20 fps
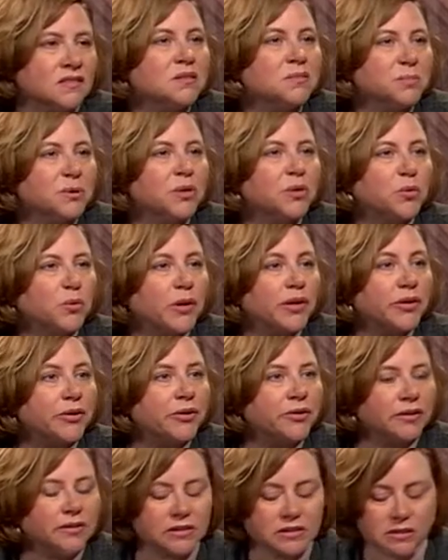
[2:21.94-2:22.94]
a big winner
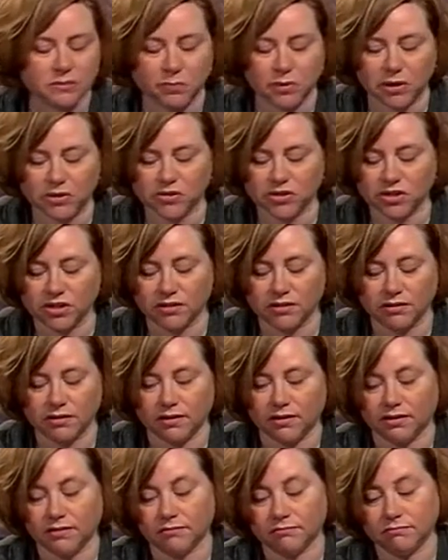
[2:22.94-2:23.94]
in this budget,
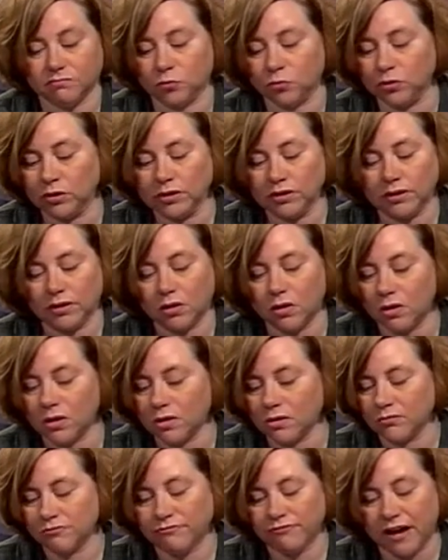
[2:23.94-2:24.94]
and really
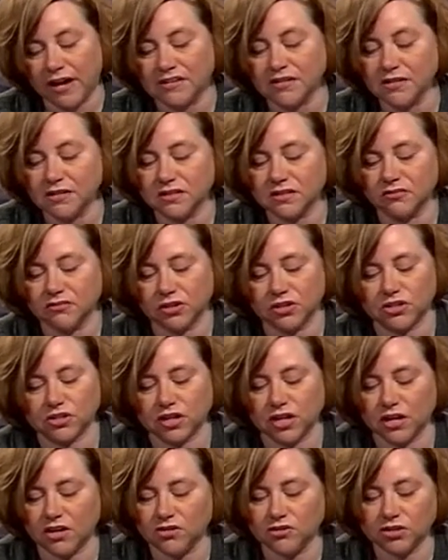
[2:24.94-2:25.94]
all facets of
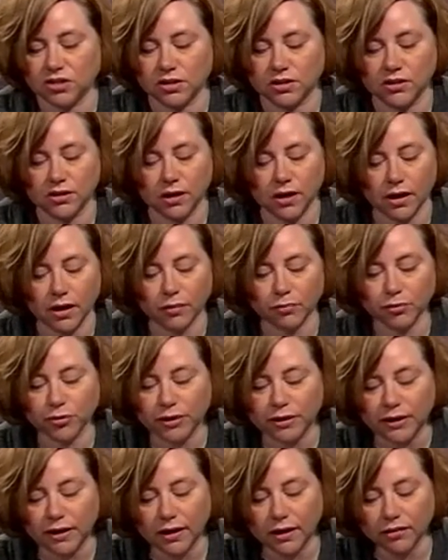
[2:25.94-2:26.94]
education.
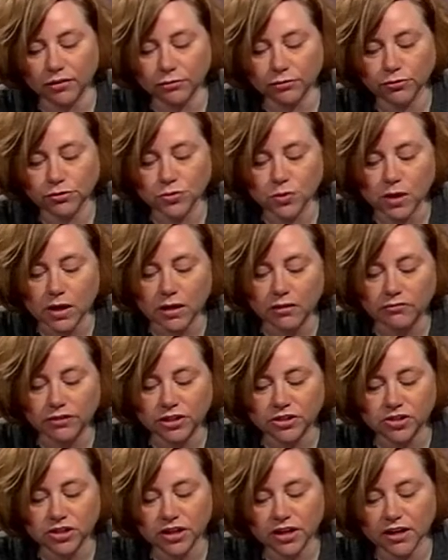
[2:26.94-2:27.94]
Pre-K through 12
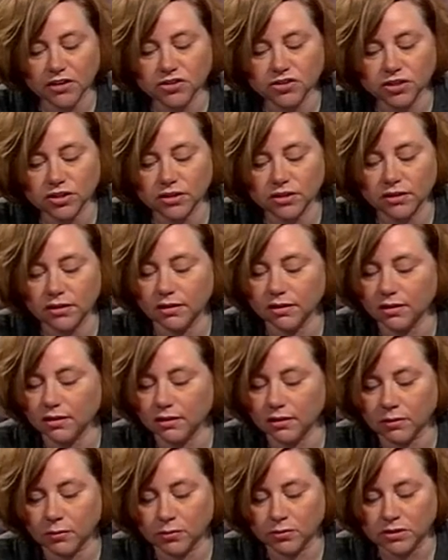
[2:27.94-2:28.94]
education
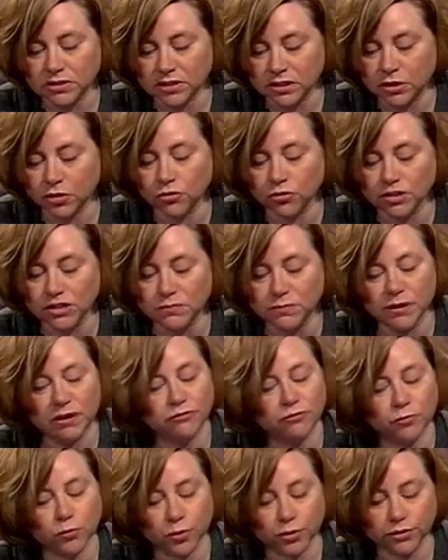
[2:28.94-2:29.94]
was increased by
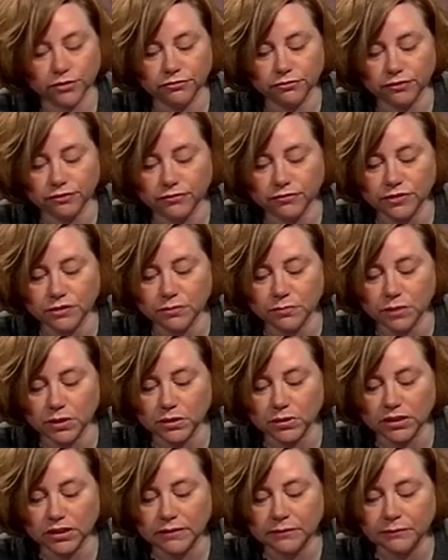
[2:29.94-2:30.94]
$450
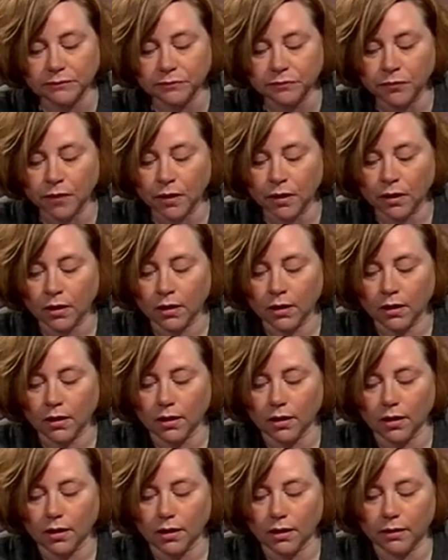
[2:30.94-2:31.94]
million.
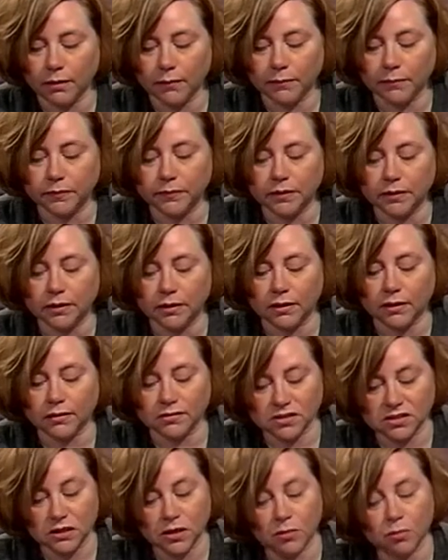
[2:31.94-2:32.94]

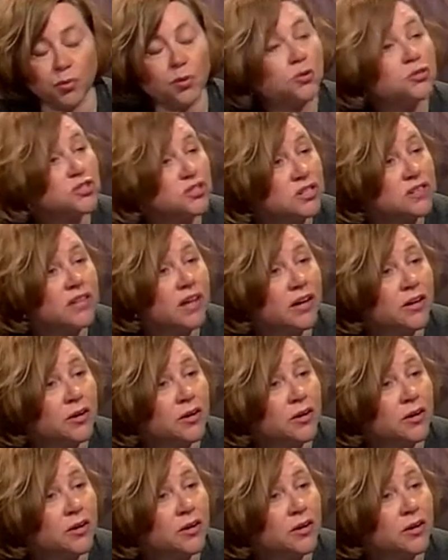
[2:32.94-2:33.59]
So a portion of that